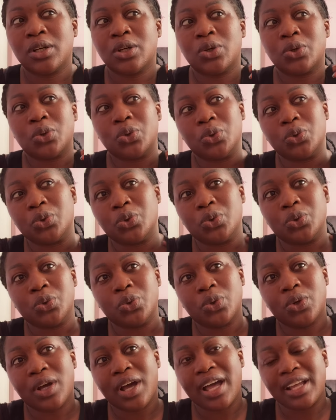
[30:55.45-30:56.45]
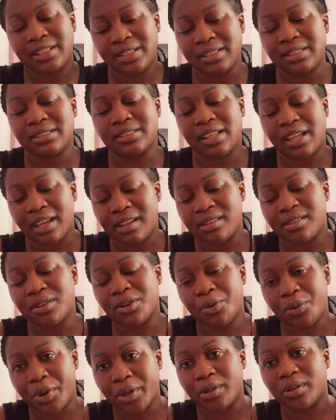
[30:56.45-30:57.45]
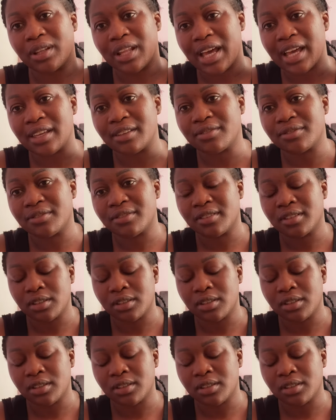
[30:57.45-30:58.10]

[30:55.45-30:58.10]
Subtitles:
who understand real life,